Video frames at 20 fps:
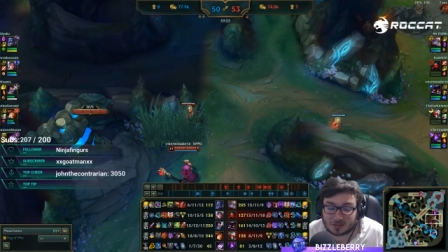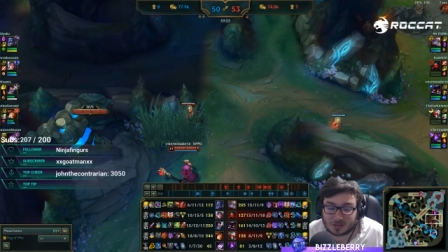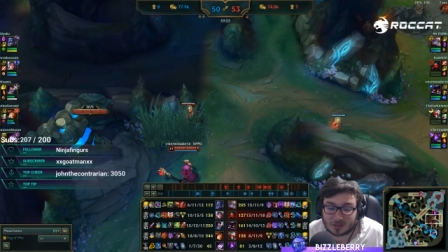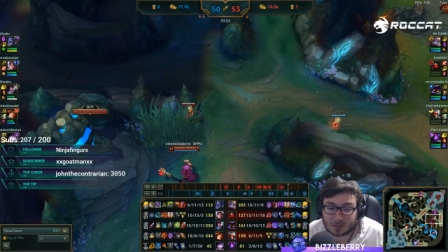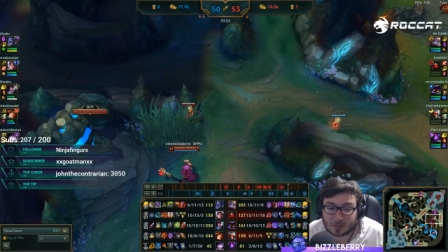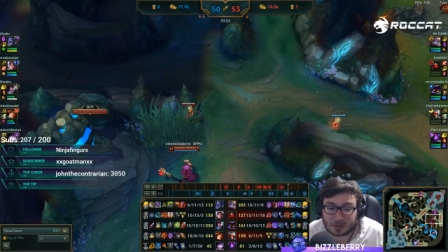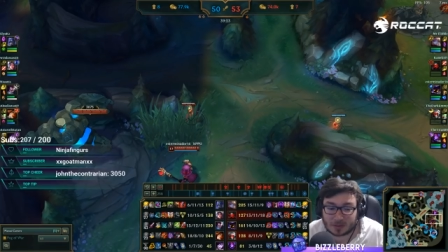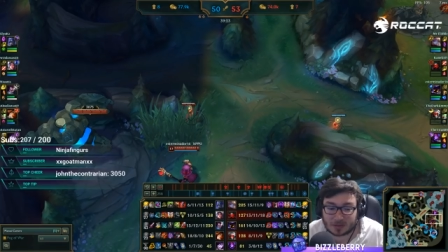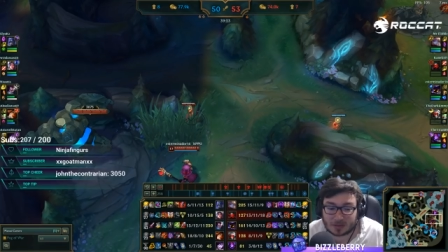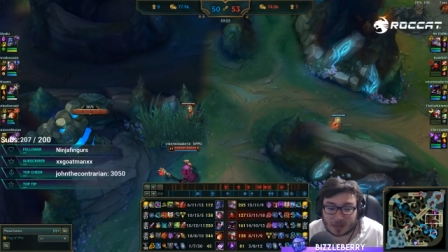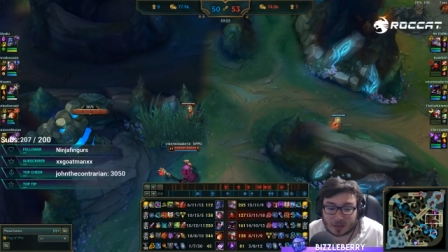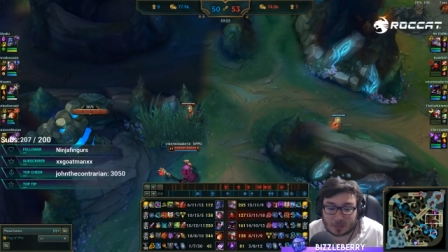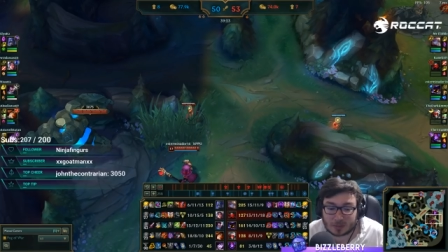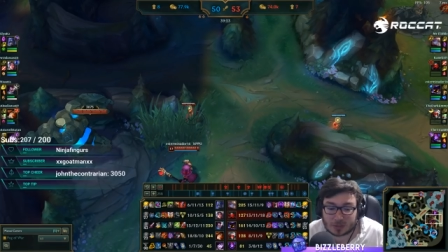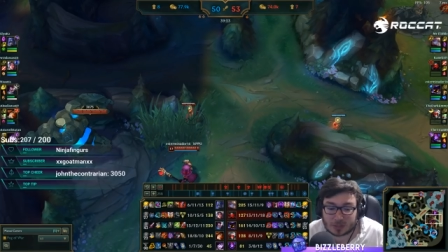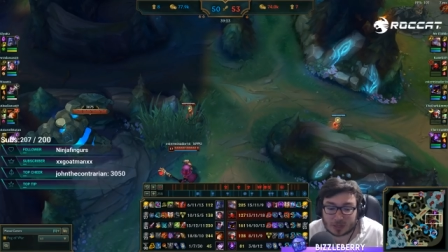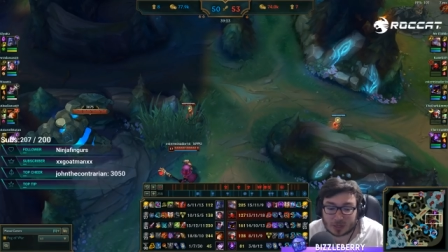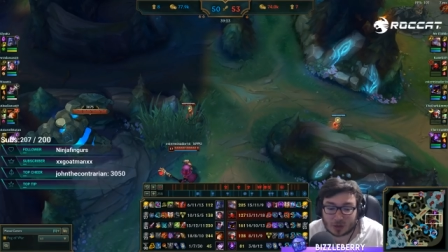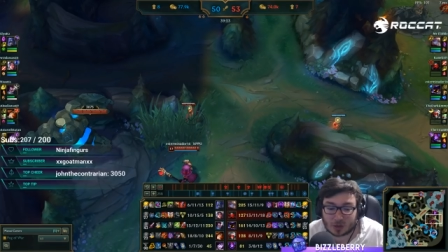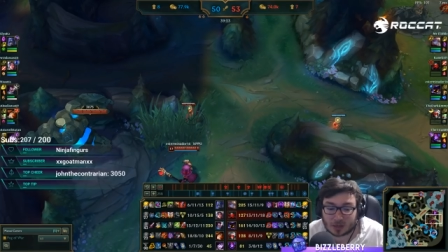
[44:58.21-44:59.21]
the amount of
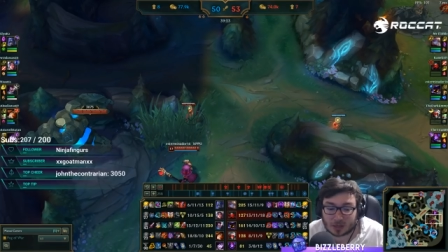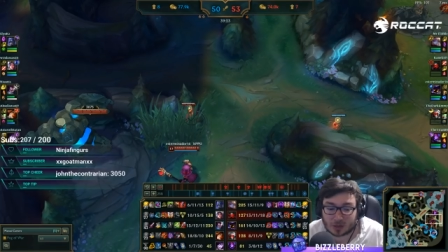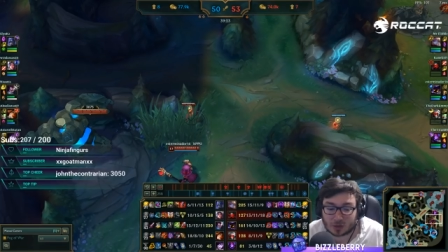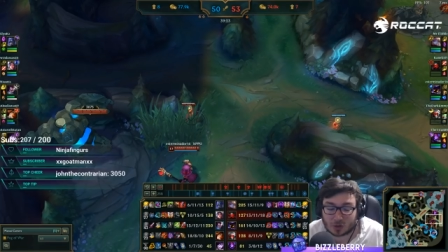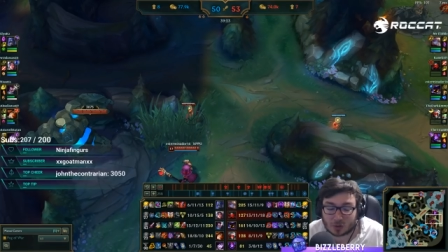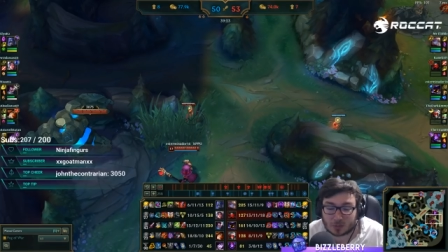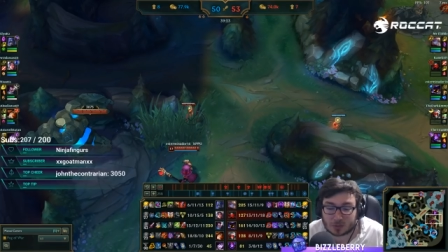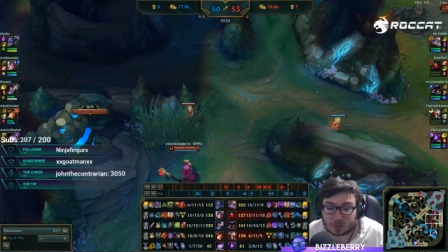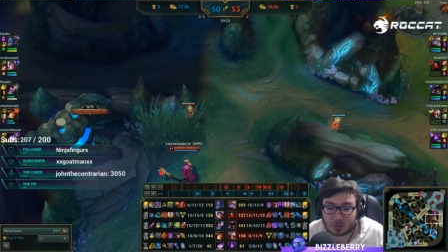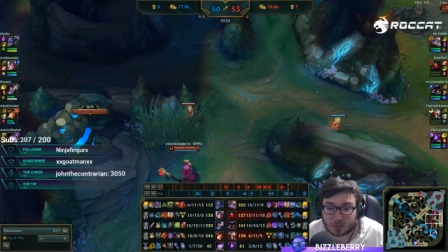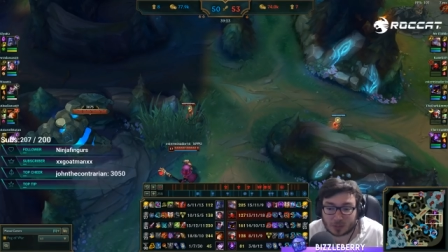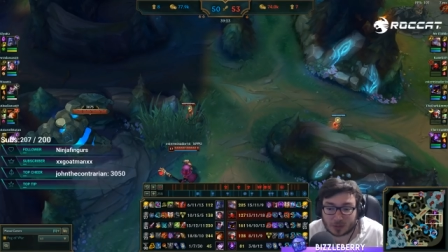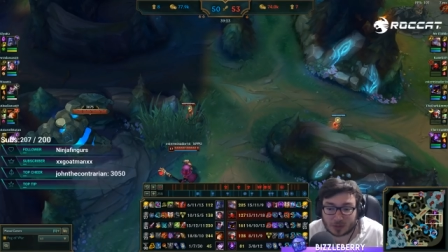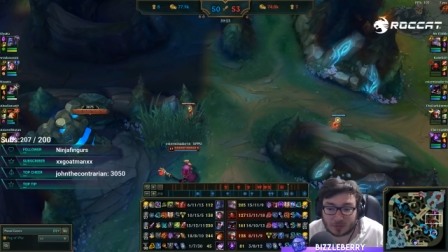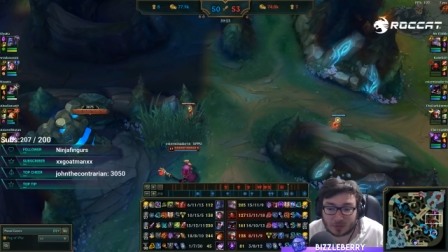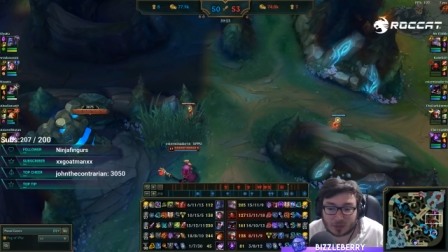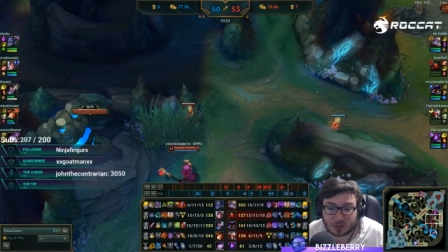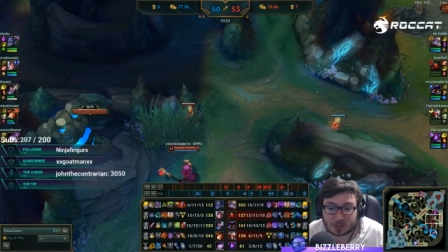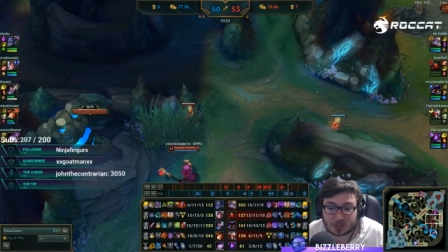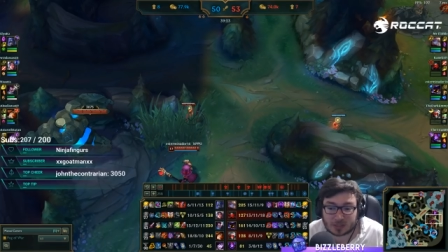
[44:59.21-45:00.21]
damage that Arcane Comet's probably
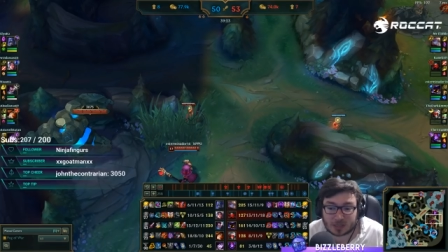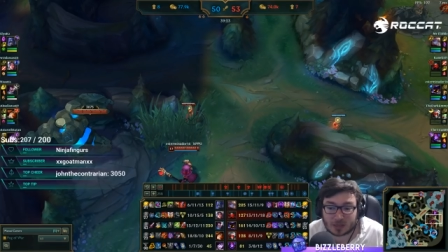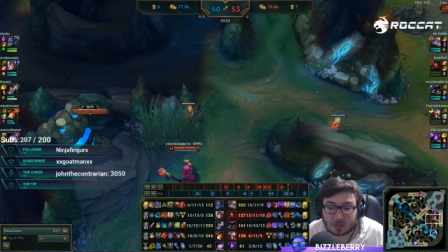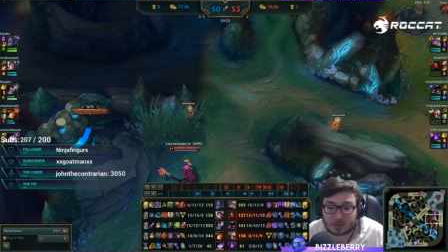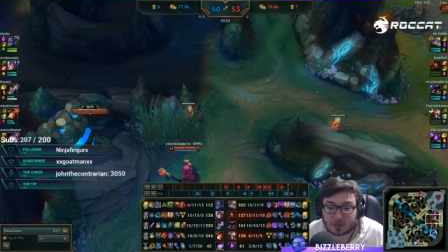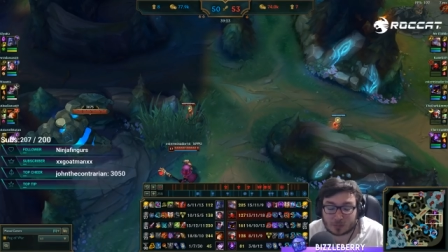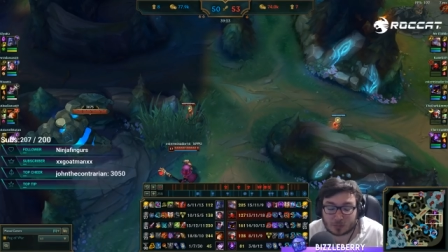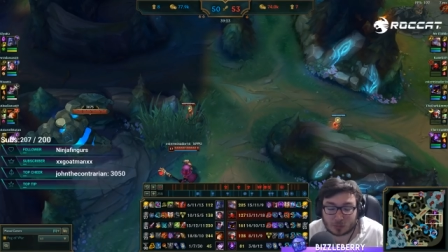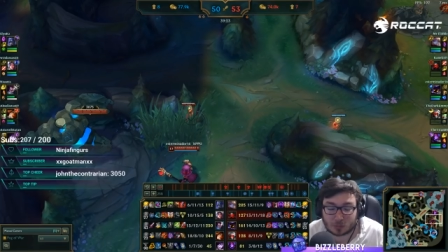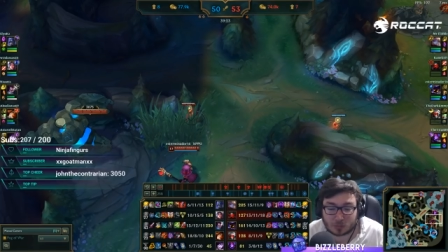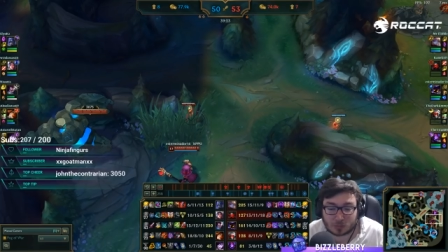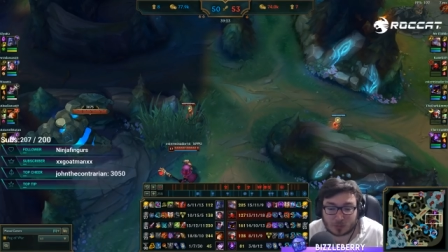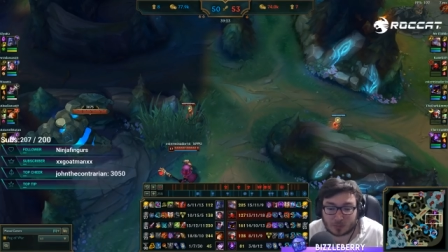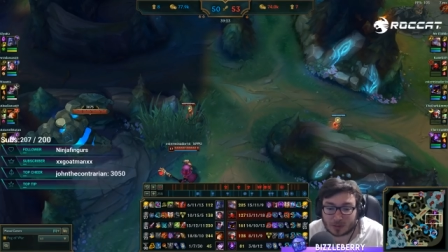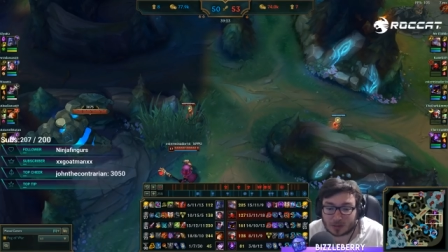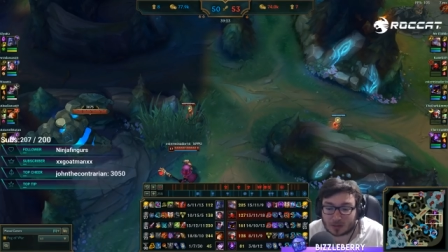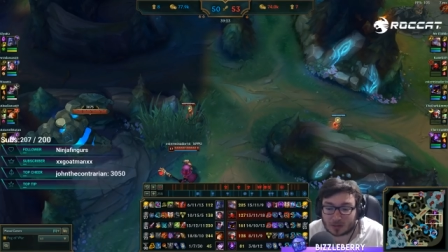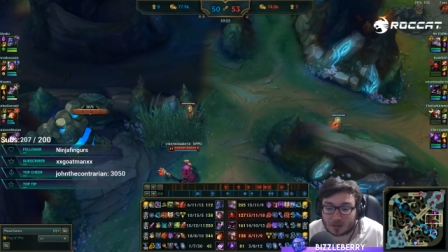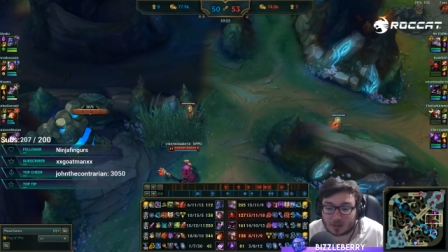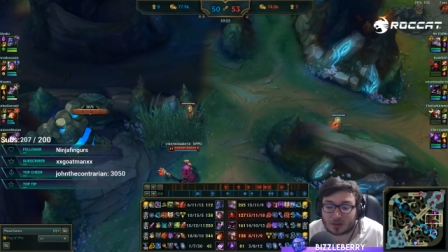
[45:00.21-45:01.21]
giving you this game has probably
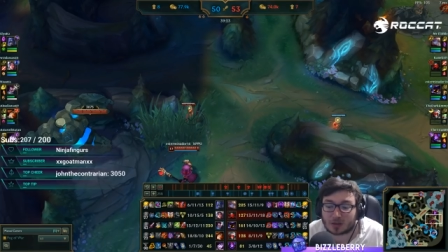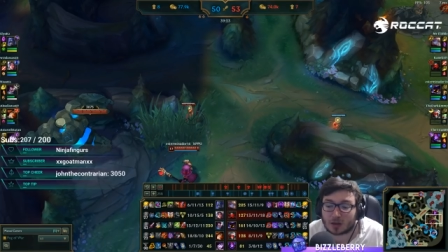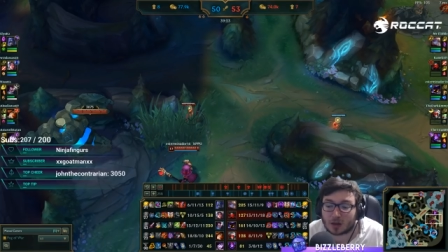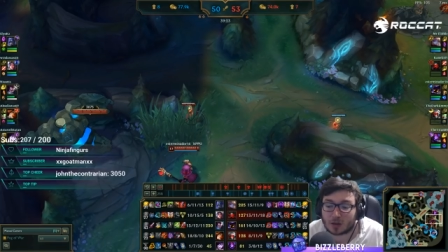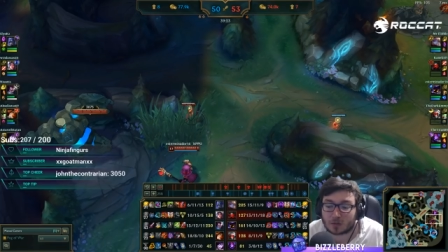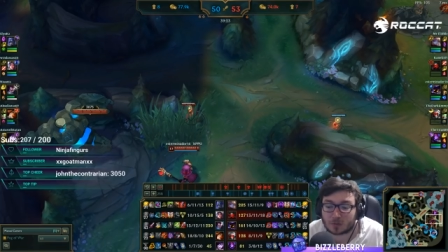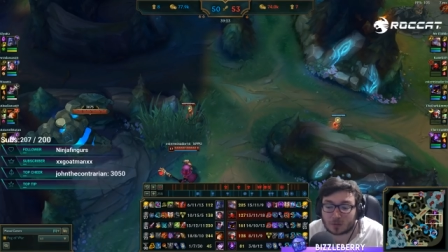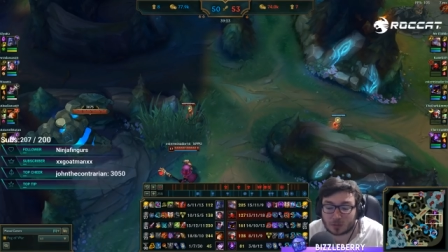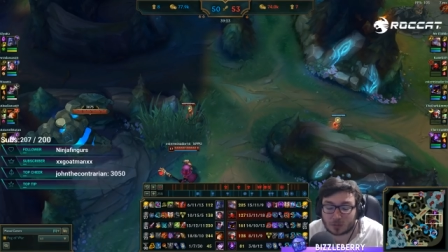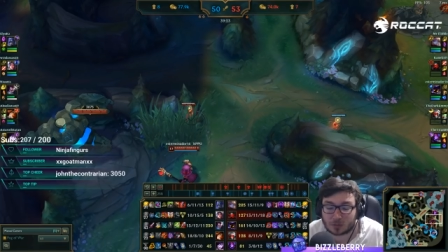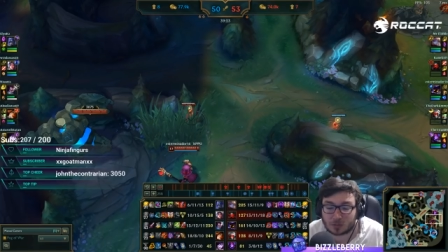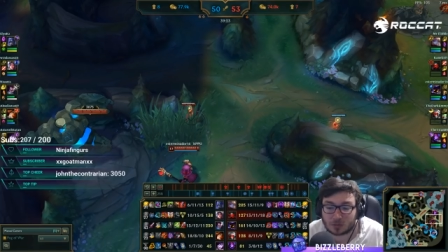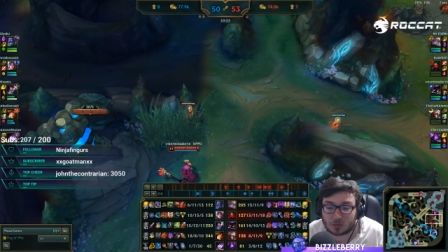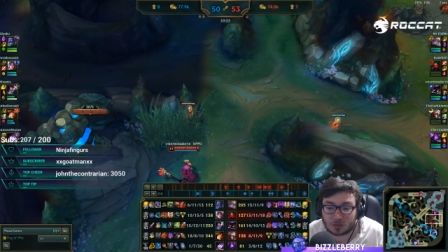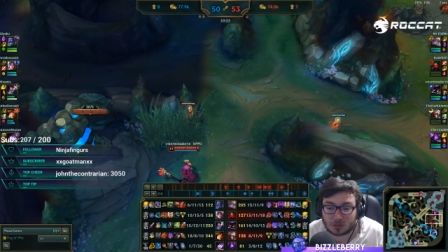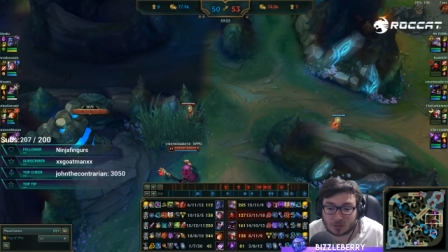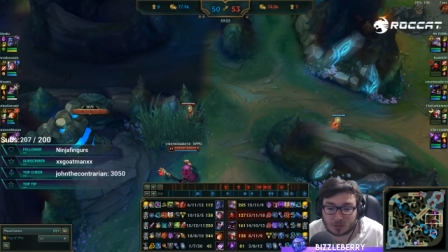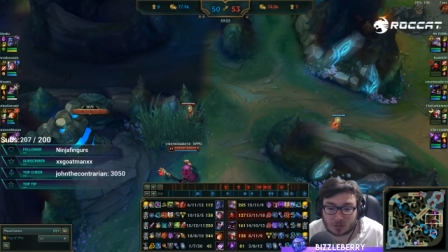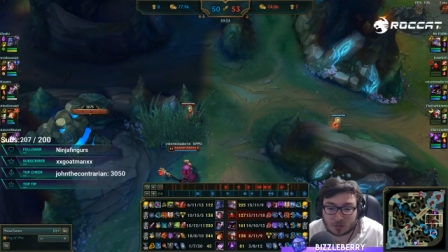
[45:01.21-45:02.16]
been like laughable.